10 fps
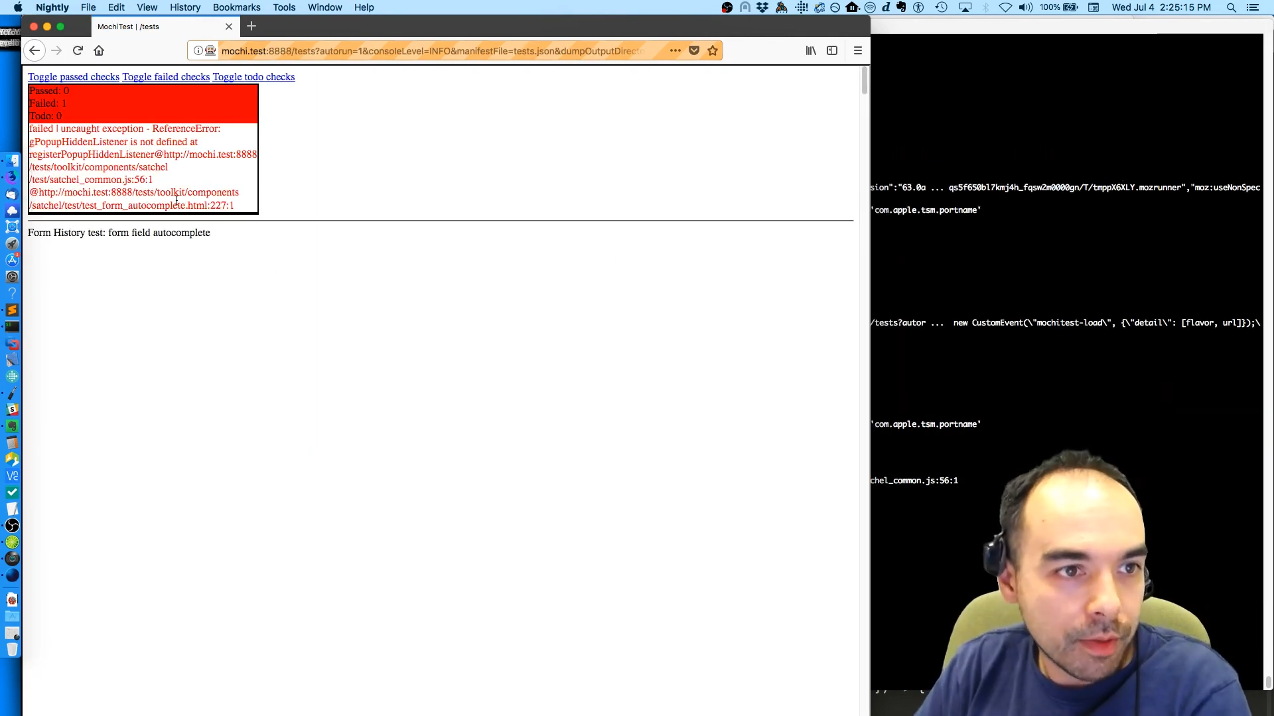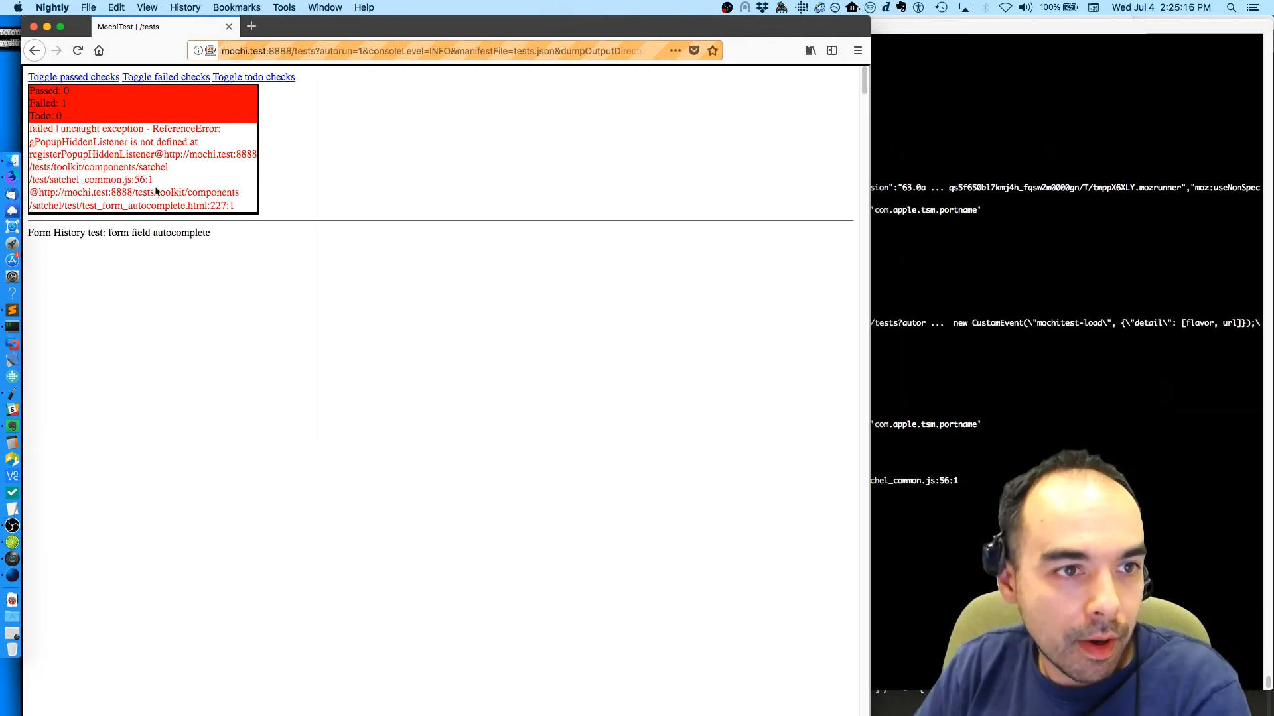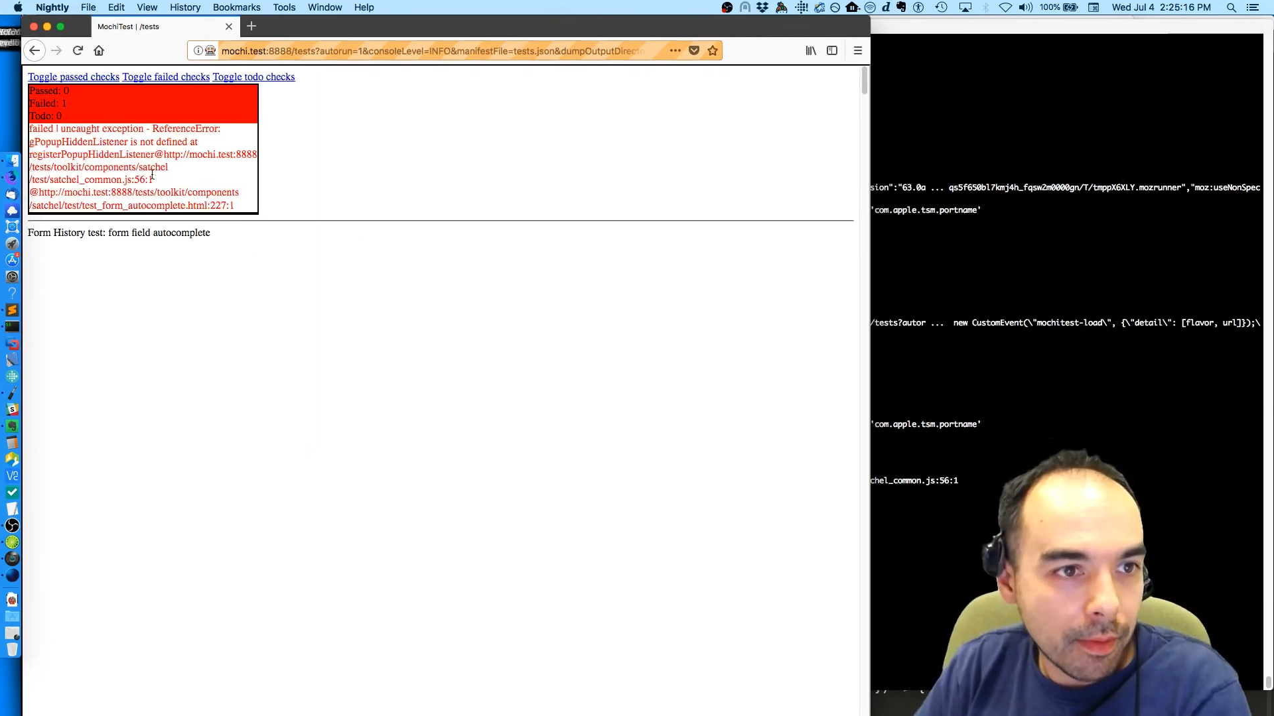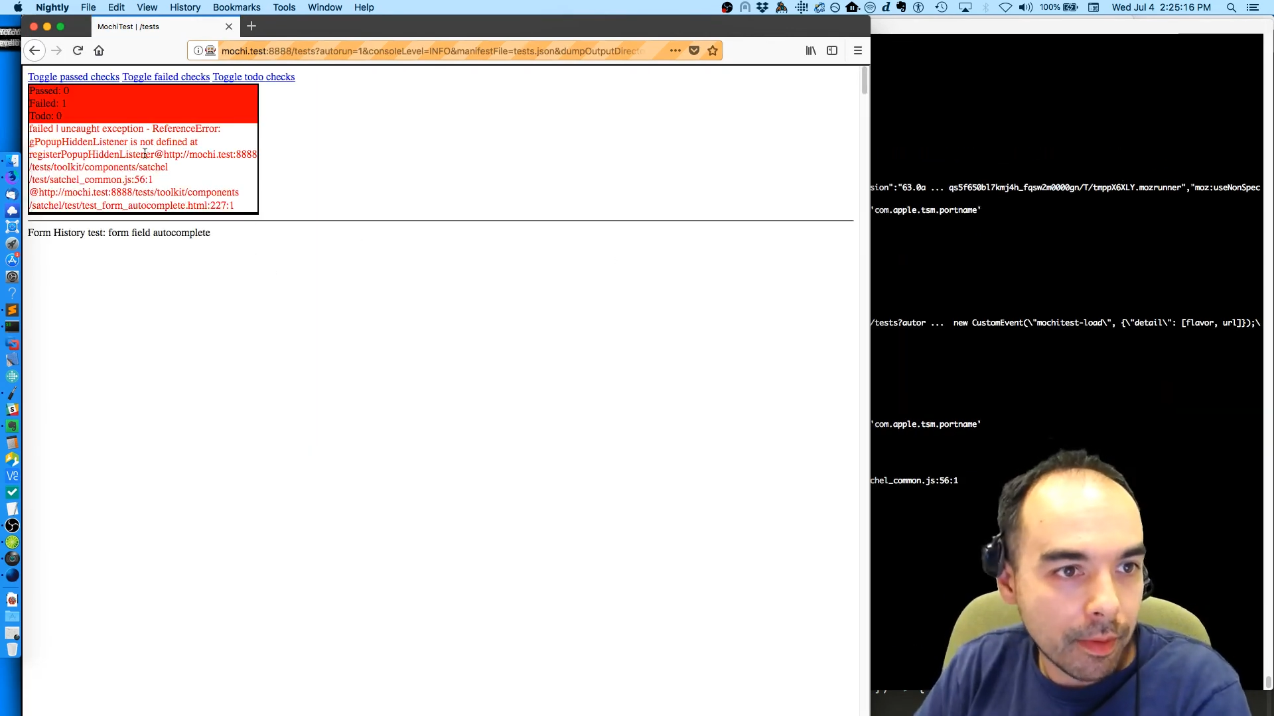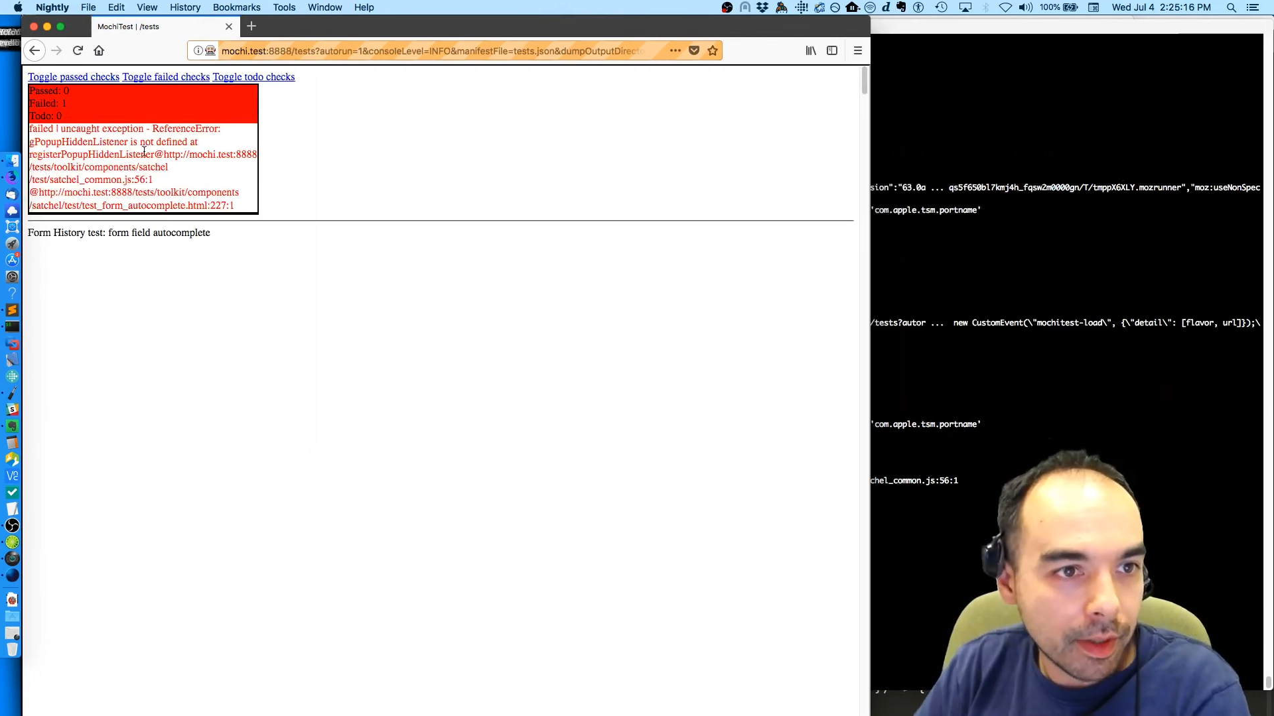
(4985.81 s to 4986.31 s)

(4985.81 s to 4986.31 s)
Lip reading: Pop-up